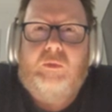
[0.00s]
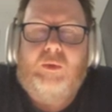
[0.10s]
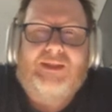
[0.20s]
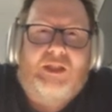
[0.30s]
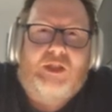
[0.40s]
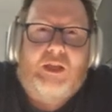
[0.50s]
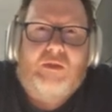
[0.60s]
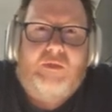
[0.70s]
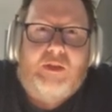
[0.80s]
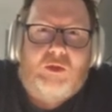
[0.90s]
of what's the
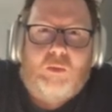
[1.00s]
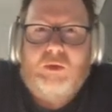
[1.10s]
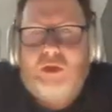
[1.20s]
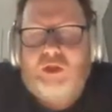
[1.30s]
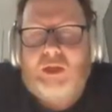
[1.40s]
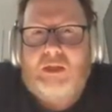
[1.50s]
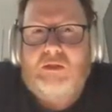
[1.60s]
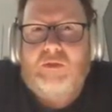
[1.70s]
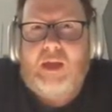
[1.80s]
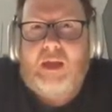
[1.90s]
chance of this or what's the
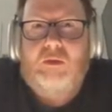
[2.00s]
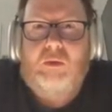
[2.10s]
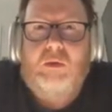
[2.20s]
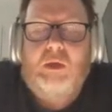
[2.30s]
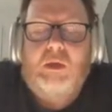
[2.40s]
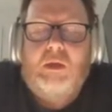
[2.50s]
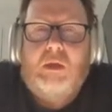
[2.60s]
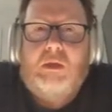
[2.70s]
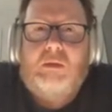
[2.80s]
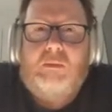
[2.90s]
chance of that, or
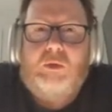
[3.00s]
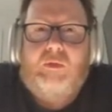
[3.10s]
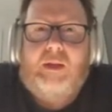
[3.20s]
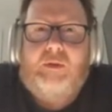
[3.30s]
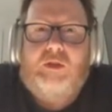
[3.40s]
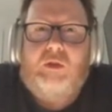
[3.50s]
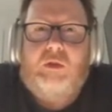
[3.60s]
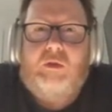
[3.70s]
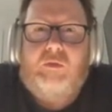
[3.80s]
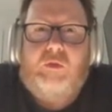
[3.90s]
some sort of language
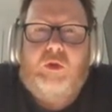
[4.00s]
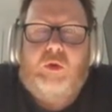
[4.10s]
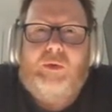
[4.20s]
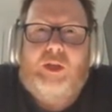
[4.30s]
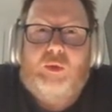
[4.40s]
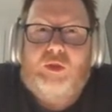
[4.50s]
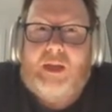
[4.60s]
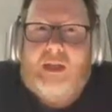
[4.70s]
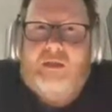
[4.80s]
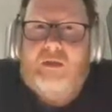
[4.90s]
of you've got a really good
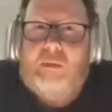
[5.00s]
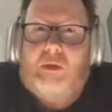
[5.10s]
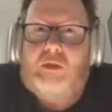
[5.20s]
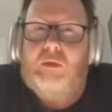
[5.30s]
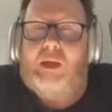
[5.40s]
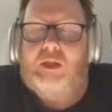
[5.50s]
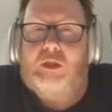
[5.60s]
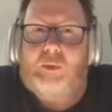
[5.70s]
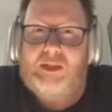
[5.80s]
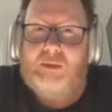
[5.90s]
chance of something, to
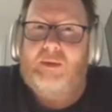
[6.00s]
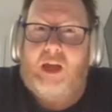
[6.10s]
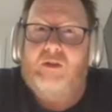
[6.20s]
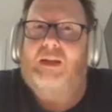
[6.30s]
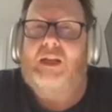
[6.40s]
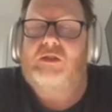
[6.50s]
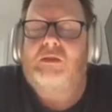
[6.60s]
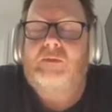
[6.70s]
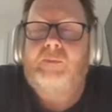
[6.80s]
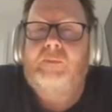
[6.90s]
actually doing some
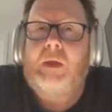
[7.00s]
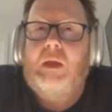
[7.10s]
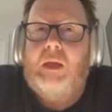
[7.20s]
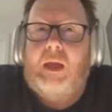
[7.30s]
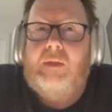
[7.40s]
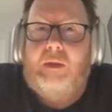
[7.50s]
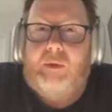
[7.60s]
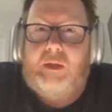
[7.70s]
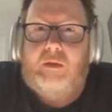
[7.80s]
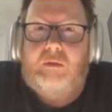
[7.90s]
calculations. And then
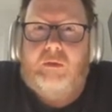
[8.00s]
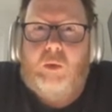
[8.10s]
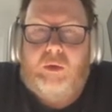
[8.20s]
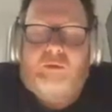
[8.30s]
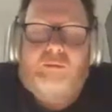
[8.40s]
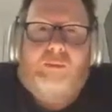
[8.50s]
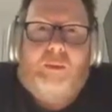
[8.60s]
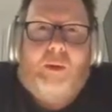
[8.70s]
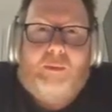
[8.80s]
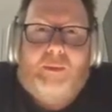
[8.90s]
we can call it
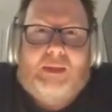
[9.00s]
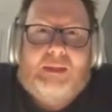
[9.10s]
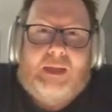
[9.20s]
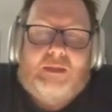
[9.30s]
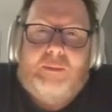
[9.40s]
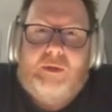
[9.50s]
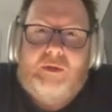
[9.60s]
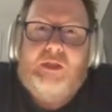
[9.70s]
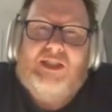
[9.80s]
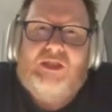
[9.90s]
probability as
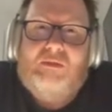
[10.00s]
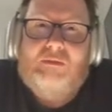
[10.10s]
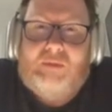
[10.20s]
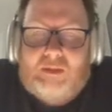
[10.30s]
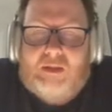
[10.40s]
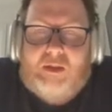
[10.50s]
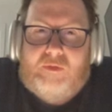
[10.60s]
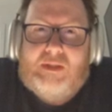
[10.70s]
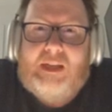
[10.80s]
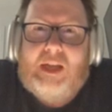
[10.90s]
opposed to just an
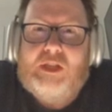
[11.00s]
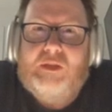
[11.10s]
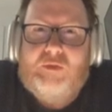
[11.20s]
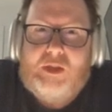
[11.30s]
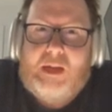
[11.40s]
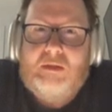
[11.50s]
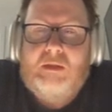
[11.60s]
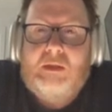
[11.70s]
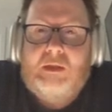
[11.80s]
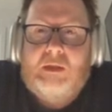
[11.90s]
investigation of
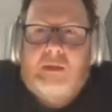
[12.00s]
chance.